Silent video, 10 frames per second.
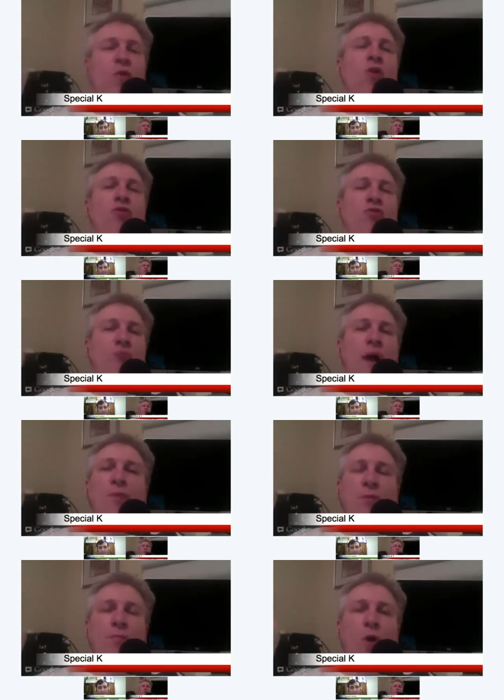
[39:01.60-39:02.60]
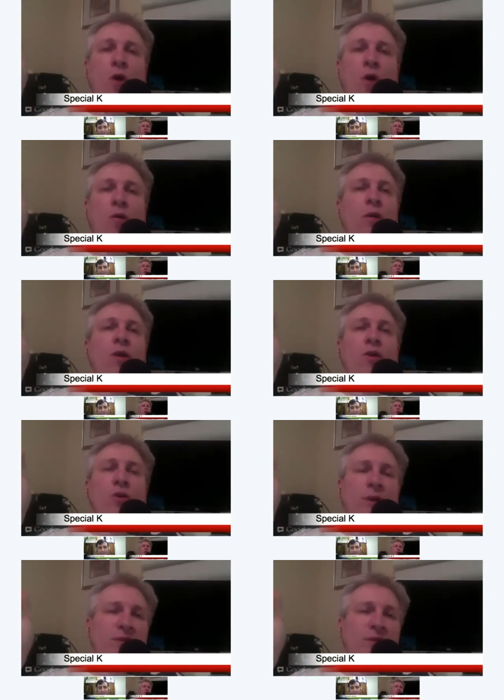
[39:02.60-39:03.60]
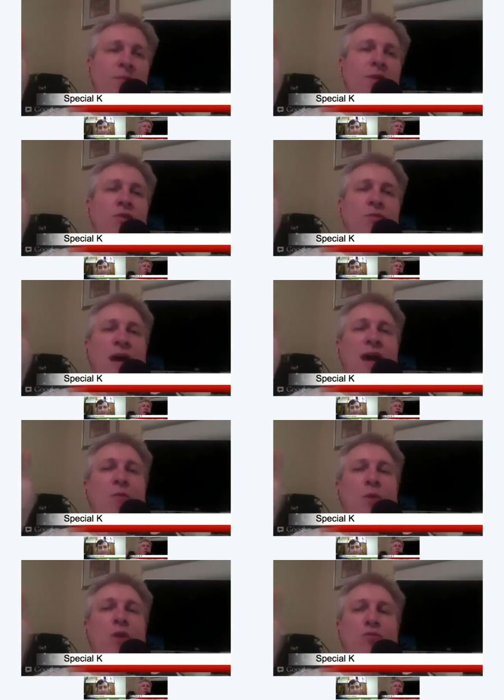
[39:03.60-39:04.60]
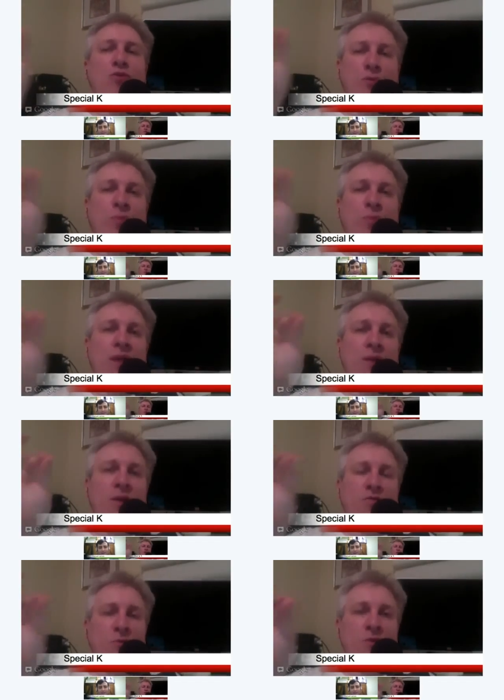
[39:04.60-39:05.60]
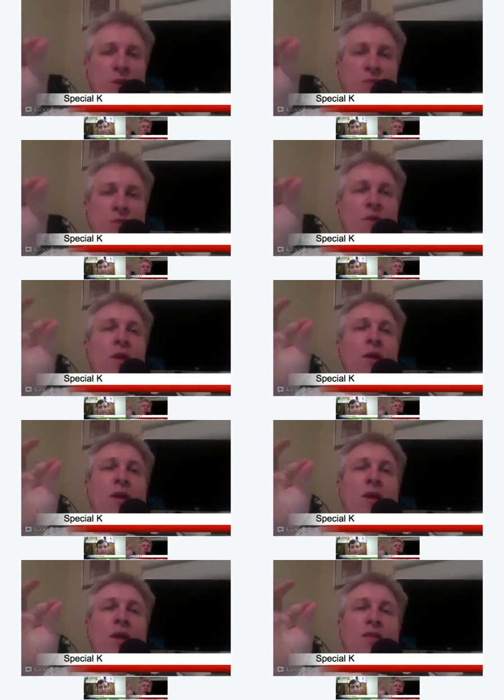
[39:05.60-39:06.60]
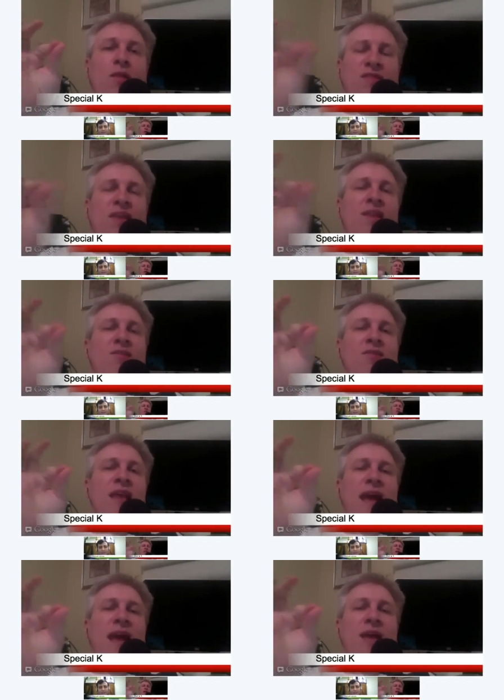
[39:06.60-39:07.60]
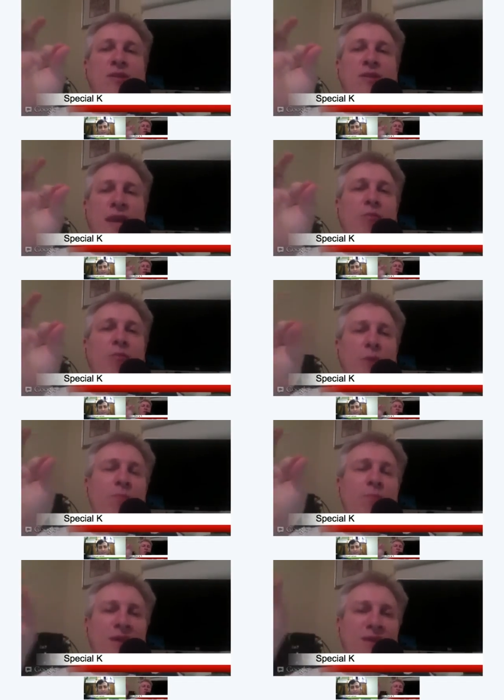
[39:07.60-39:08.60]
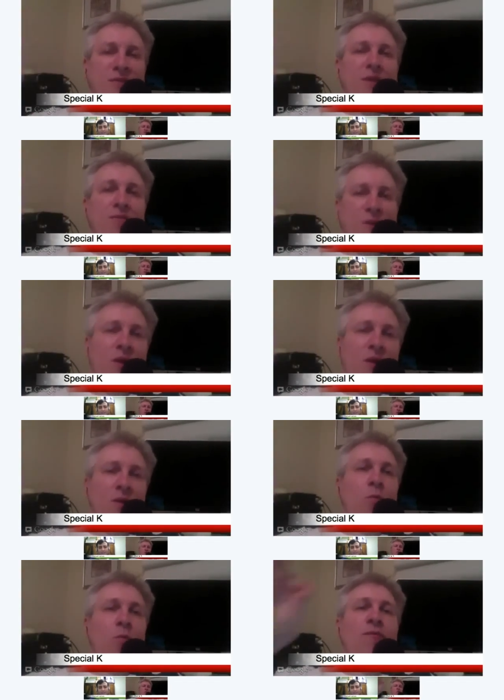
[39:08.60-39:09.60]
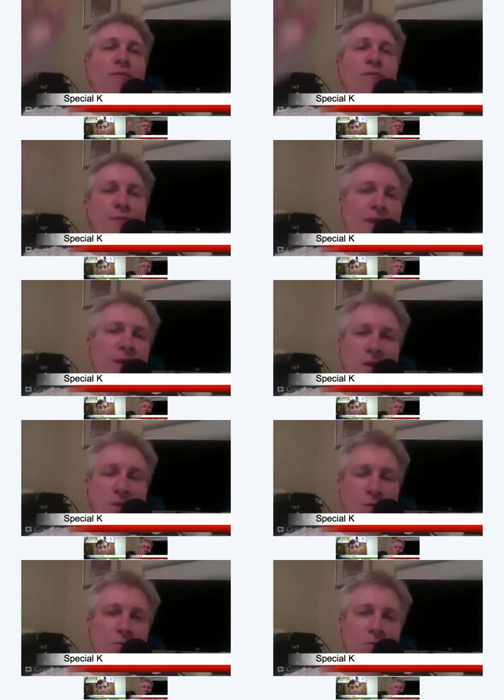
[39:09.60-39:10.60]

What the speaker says: dropped the ball. You're about 10 years behind where you should be in terms of things that actually help people get stuff done. We're fighting you.